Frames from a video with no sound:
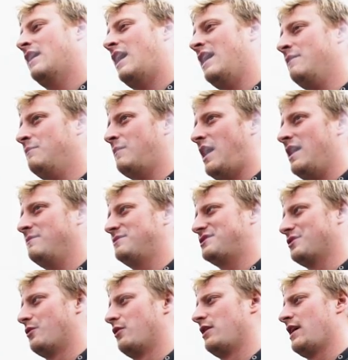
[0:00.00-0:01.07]
I'm
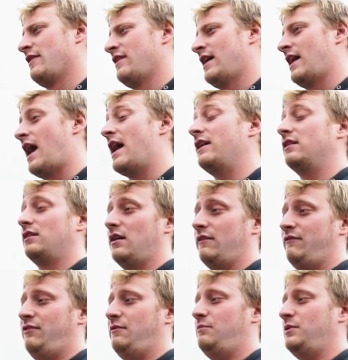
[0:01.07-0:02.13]
torn on that. I
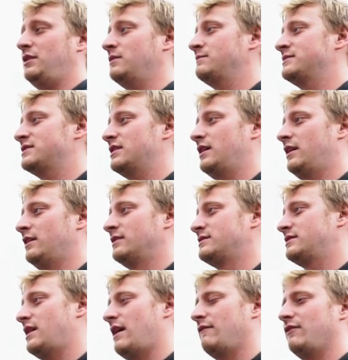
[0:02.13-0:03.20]
love the Beams, and
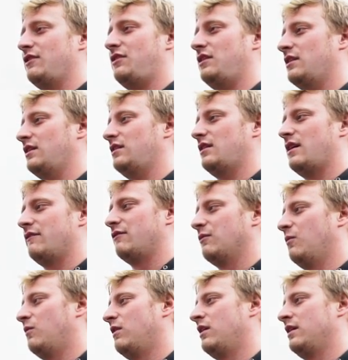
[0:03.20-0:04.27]
it's everything I could ever
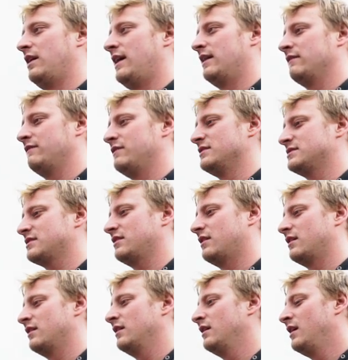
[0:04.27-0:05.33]
want out of this
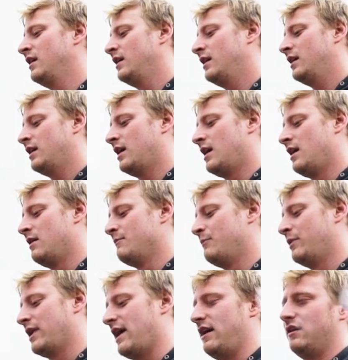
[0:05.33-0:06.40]
car.
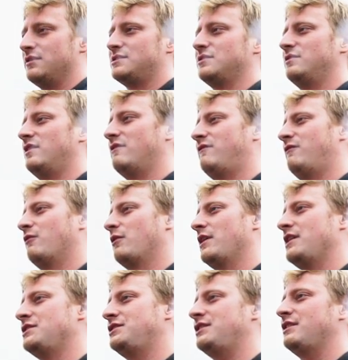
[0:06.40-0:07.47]
But I also love
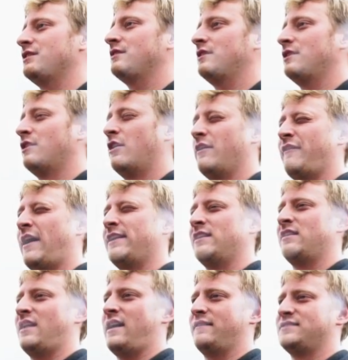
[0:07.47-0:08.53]
4AG. You know, if I
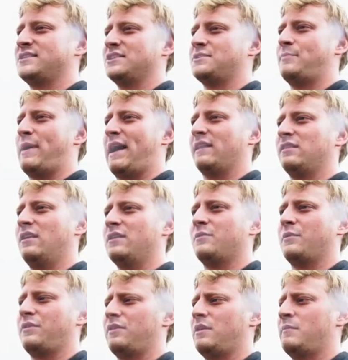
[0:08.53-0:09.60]
didn't have such bad luck
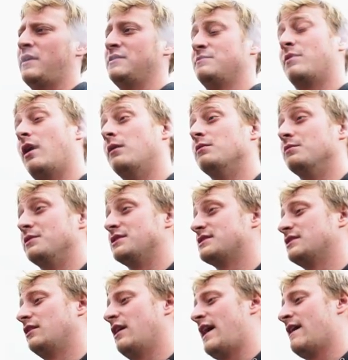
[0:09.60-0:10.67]
with them, I'd probably
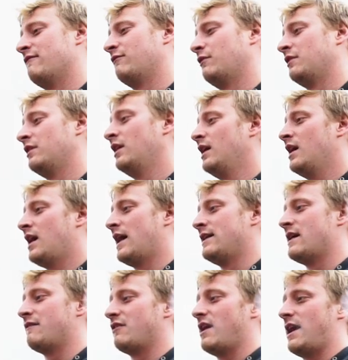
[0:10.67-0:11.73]
still have one. I
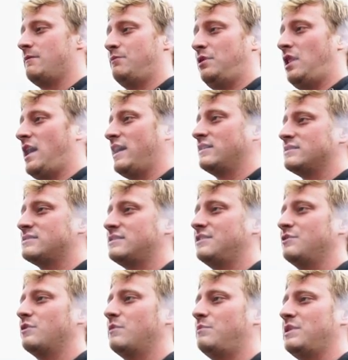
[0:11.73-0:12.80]
never had plans to
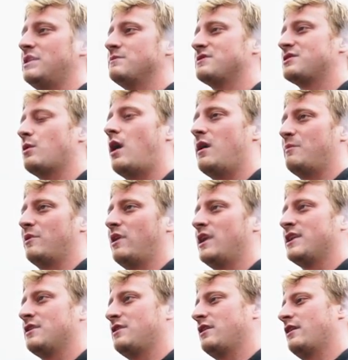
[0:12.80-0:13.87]
do a beam swap or
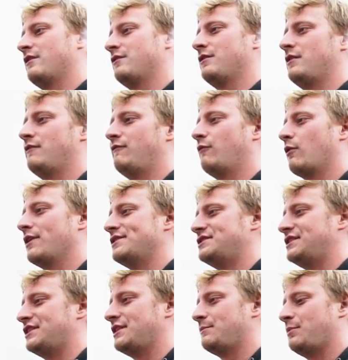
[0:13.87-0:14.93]
anything other than a
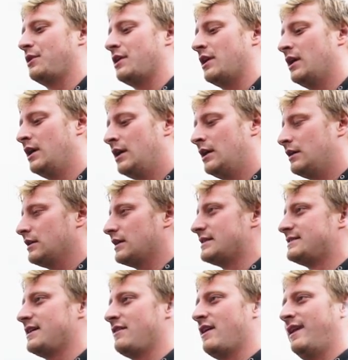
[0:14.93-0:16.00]
4AG in it, but like I
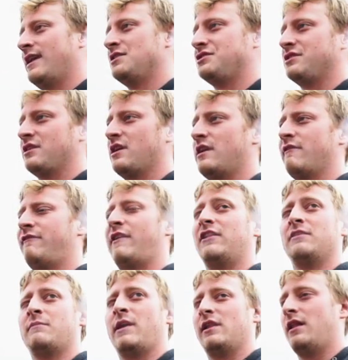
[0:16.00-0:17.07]
said, that engine kind of fell
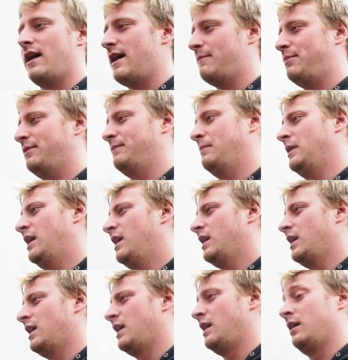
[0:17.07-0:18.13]
in my lap,
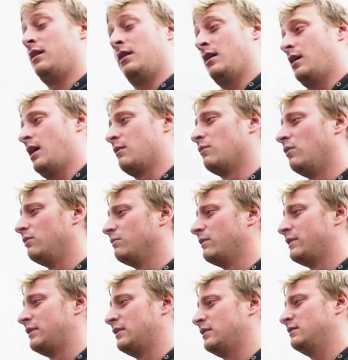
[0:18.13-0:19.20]
and I rolled
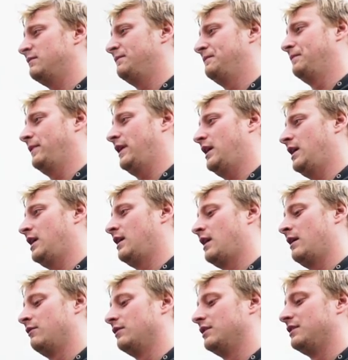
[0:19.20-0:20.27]
with it, and
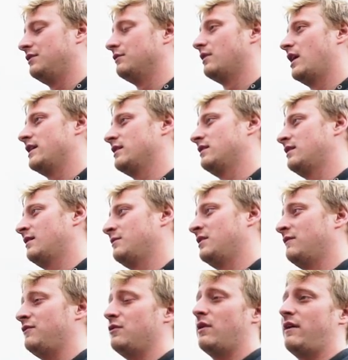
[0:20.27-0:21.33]
I really do like it. I mean,
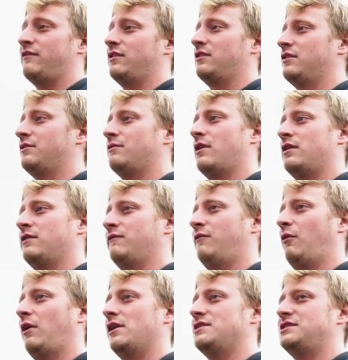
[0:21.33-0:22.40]
if you have a good running
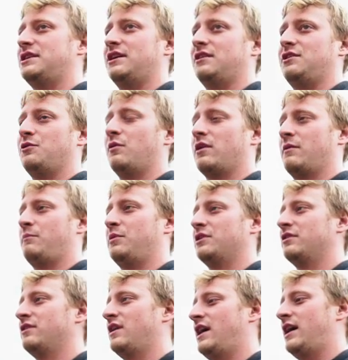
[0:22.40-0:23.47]
4AG and you want to
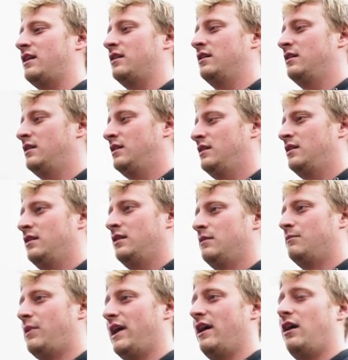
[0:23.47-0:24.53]
build that,
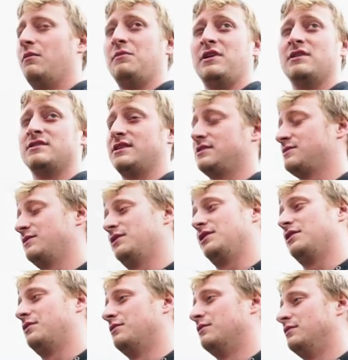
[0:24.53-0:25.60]
by all means, that's really
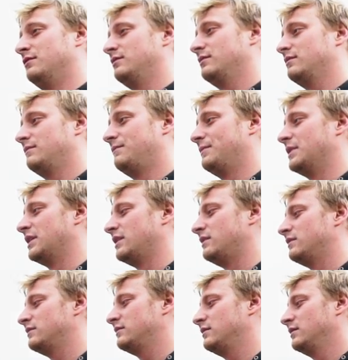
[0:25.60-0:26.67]
cool. But
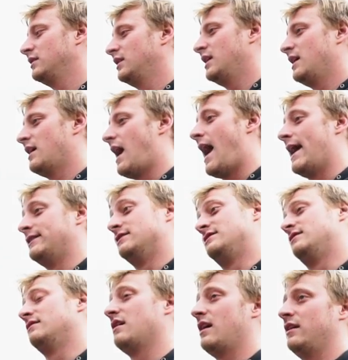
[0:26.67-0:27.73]
I
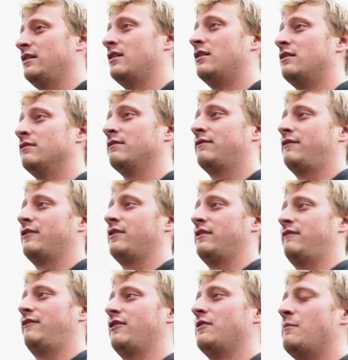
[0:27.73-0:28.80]
just, you know, for
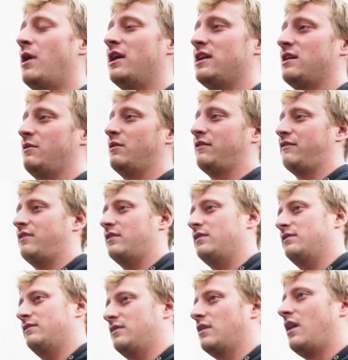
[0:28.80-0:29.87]
the money it would
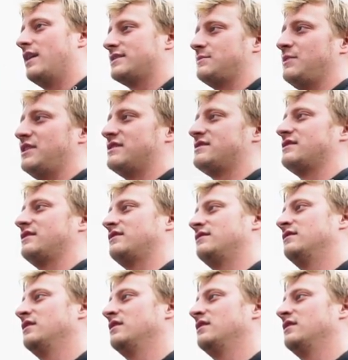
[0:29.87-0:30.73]
have cost me to